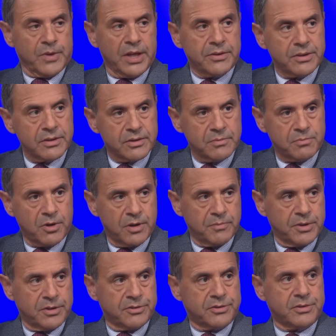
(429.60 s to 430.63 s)
I think the prime
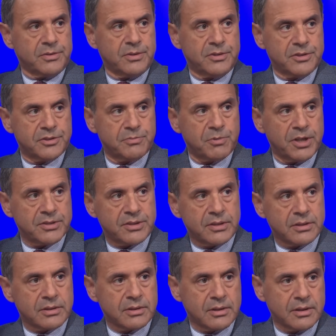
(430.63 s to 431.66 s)
minister is
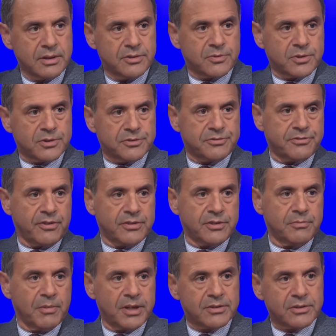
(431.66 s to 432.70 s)
expressing Israel's
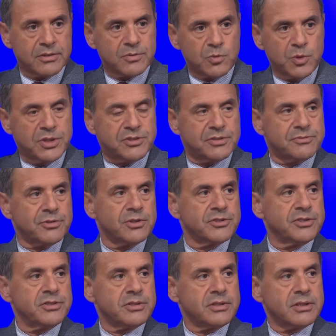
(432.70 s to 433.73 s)
fundamental reason for
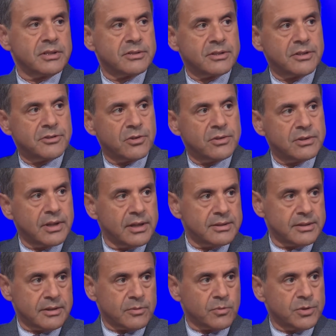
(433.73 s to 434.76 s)
existing. It's raison
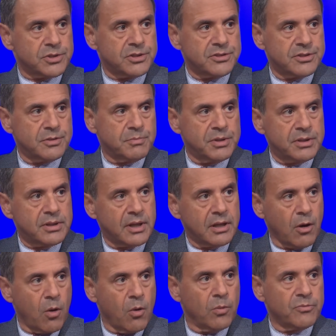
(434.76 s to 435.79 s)
d'être, which is to be a
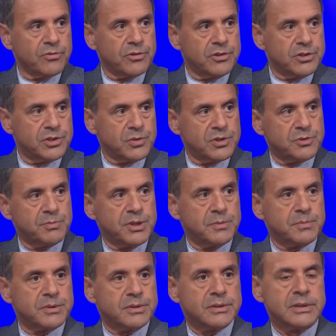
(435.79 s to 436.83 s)
home for the Jewish
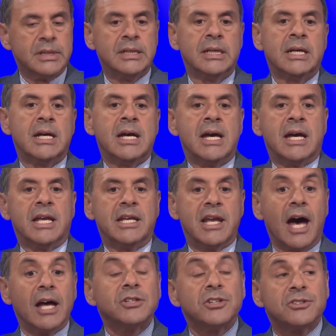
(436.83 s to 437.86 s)
people,
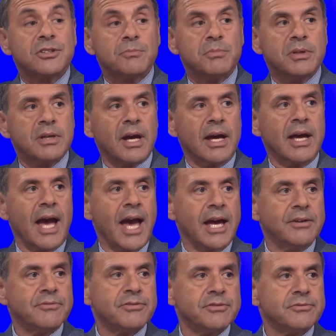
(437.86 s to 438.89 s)
not just to be a
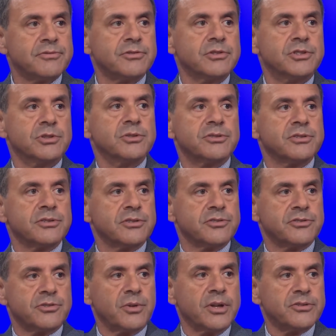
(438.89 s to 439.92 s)
haven for Jews in
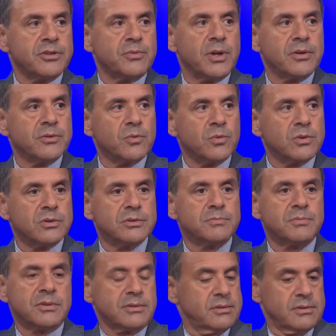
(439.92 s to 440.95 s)
distress around the world,
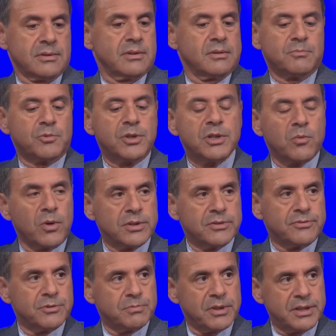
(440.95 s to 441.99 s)
but a pretty
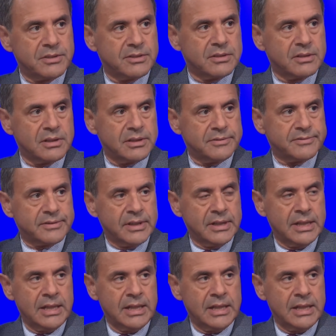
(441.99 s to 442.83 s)
wonderful place to live.